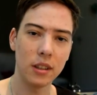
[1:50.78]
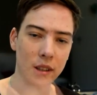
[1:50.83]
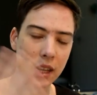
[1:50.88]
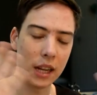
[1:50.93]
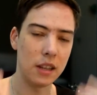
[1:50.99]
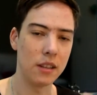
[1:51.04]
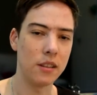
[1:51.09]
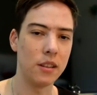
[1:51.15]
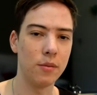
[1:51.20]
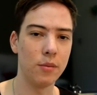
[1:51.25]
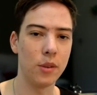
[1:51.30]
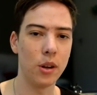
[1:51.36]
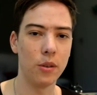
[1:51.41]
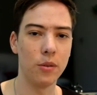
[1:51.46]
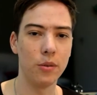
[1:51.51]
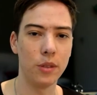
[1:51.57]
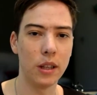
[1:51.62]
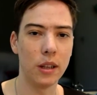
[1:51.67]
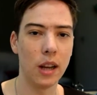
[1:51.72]
that it's
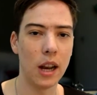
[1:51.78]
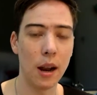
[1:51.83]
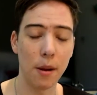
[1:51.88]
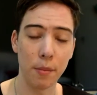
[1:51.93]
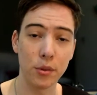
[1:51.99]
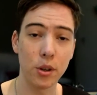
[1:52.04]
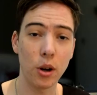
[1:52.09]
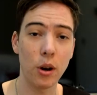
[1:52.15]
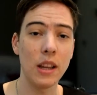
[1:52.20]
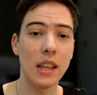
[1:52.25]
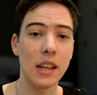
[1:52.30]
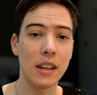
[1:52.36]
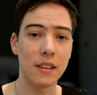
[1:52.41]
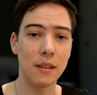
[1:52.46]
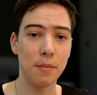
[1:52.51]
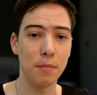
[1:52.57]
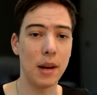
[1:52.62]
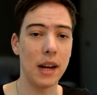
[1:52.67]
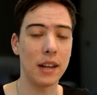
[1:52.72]
involved in, and I'm sorry that
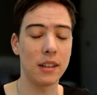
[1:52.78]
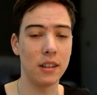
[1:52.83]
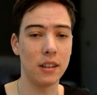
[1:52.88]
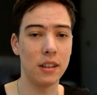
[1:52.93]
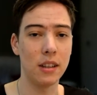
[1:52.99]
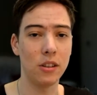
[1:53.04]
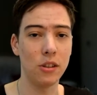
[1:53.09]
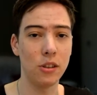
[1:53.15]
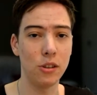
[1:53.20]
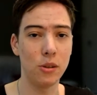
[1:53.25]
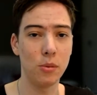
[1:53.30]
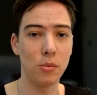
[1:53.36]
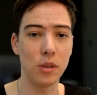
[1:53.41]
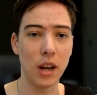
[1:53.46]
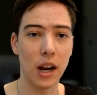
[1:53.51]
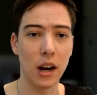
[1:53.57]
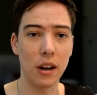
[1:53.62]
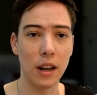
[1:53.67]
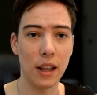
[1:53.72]
it's impacted this YouTube
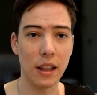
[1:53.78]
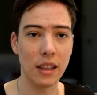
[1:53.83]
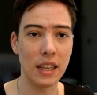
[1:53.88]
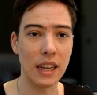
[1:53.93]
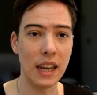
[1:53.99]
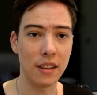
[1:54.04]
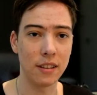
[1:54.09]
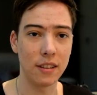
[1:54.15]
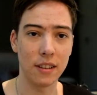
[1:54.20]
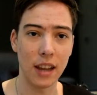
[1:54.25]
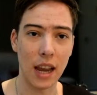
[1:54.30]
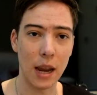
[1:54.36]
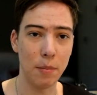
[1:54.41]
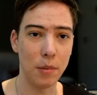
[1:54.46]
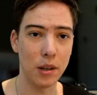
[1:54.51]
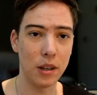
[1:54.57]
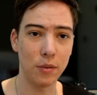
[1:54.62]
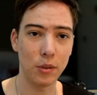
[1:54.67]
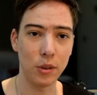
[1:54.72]
channel and the
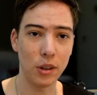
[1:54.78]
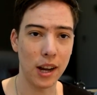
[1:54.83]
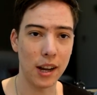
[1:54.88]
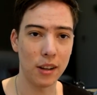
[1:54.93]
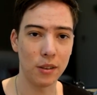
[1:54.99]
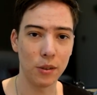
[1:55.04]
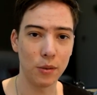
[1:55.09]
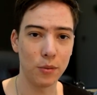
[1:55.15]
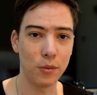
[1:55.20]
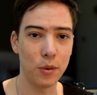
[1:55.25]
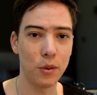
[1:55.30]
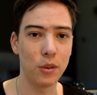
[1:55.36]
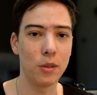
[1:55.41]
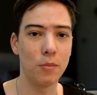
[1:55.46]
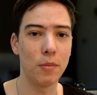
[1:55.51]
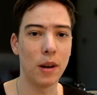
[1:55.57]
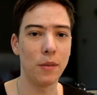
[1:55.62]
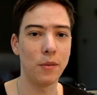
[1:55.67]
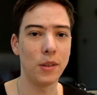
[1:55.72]
entertainment. If you guys look forward
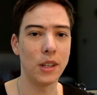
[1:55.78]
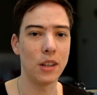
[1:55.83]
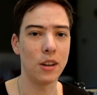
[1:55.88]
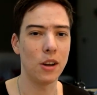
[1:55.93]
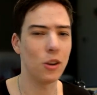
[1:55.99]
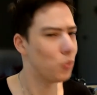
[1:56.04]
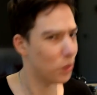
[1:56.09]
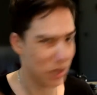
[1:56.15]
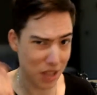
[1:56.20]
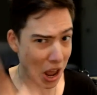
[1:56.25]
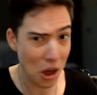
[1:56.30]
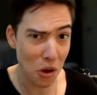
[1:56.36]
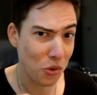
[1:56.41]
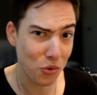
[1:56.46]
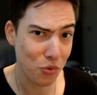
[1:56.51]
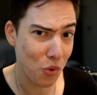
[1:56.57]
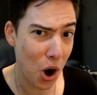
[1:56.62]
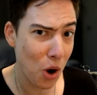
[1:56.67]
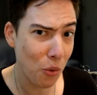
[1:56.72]
to my videos, what the
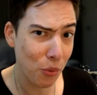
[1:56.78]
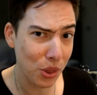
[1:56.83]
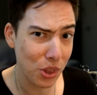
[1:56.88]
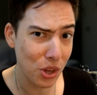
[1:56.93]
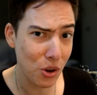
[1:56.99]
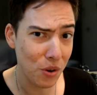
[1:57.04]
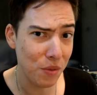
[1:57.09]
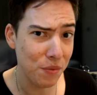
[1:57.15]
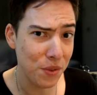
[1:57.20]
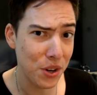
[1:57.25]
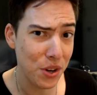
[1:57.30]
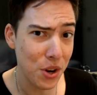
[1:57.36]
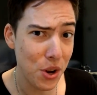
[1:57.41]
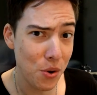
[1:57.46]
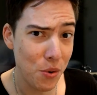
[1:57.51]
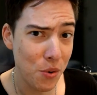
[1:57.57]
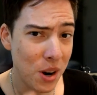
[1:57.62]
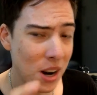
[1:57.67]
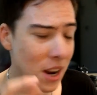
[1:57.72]
hell's wrong with you if you
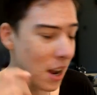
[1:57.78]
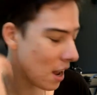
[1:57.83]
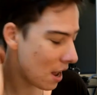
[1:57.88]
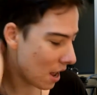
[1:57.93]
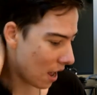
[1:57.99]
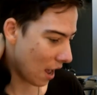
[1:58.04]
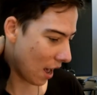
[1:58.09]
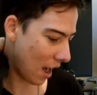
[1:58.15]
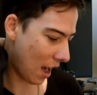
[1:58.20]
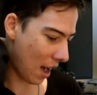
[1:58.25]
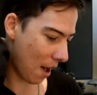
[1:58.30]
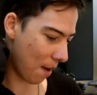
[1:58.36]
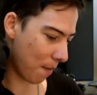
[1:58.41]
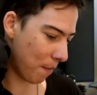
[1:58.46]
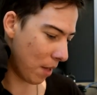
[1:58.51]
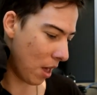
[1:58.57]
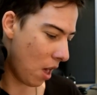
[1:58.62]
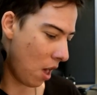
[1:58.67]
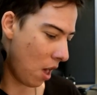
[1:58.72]
do? Um,